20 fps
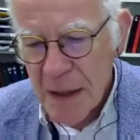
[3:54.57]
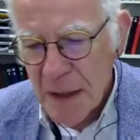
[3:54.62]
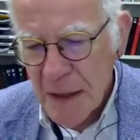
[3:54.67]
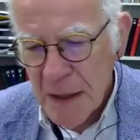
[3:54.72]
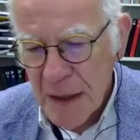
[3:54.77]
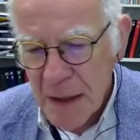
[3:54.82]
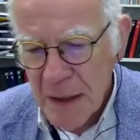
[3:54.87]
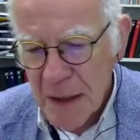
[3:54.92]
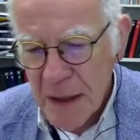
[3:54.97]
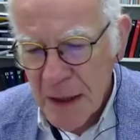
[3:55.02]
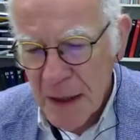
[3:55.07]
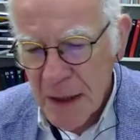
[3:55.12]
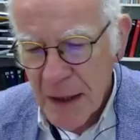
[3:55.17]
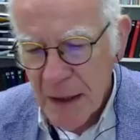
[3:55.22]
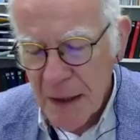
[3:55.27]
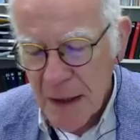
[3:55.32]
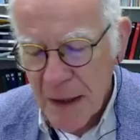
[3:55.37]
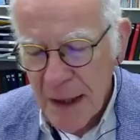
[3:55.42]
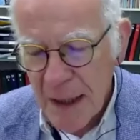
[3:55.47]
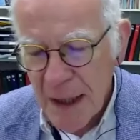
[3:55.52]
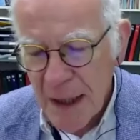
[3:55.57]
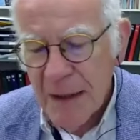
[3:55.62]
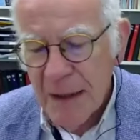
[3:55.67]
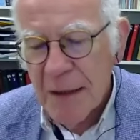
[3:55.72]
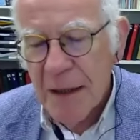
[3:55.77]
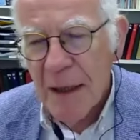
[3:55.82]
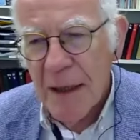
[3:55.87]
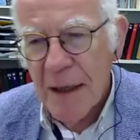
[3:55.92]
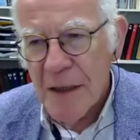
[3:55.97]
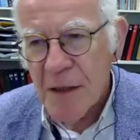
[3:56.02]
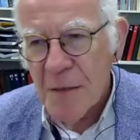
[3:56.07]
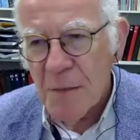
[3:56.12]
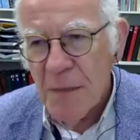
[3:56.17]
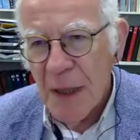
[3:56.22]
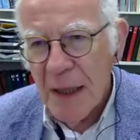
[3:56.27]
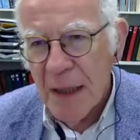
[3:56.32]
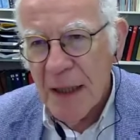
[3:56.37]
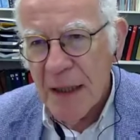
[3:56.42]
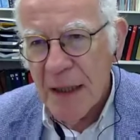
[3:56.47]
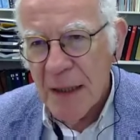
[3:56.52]
are characterized
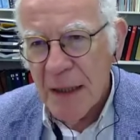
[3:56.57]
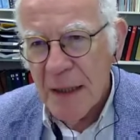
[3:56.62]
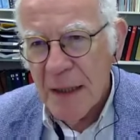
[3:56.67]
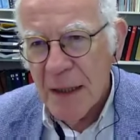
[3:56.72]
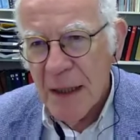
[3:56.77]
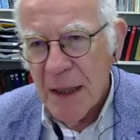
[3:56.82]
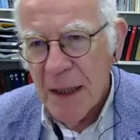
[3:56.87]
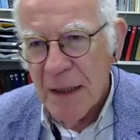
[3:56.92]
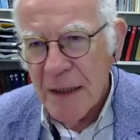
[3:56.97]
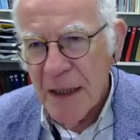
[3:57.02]
by